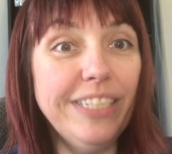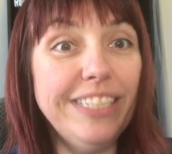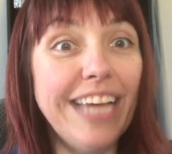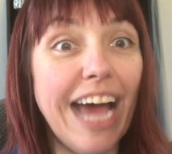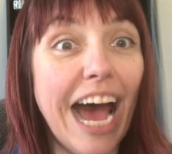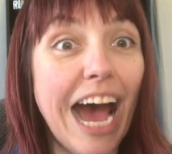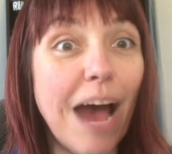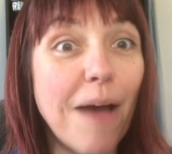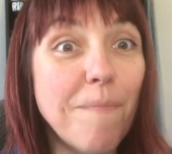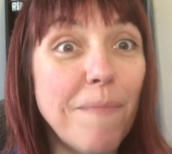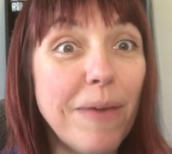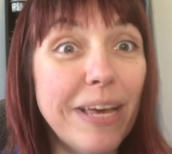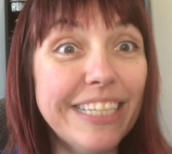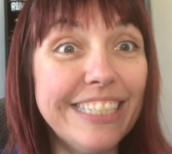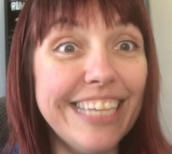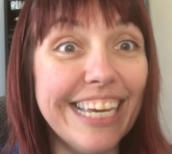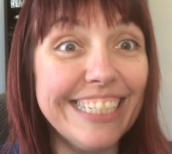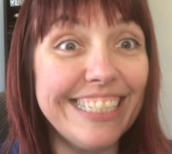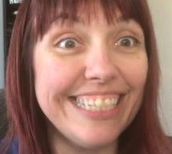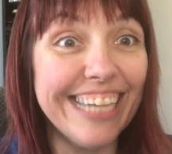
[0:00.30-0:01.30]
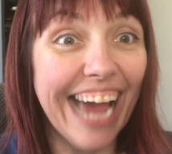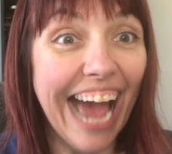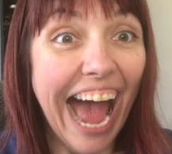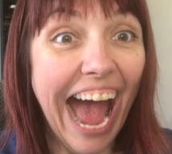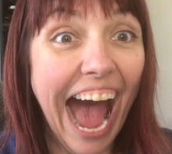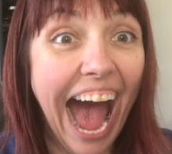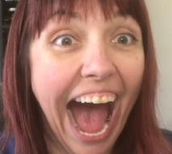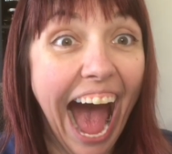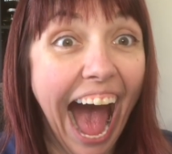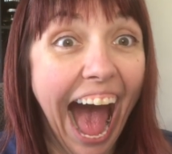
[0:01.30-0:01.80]
time is it? It's
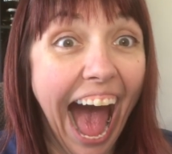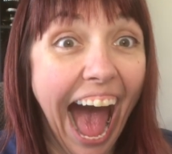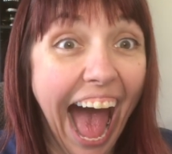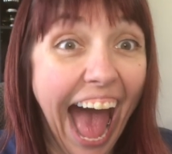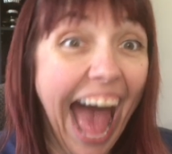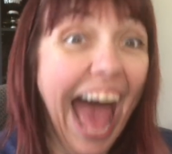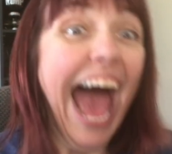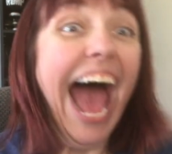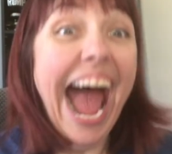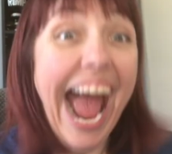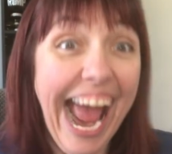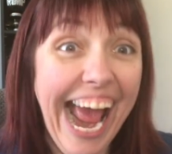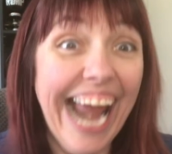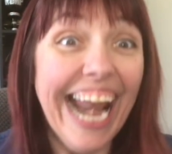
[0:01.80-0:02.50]
peanut butter It is.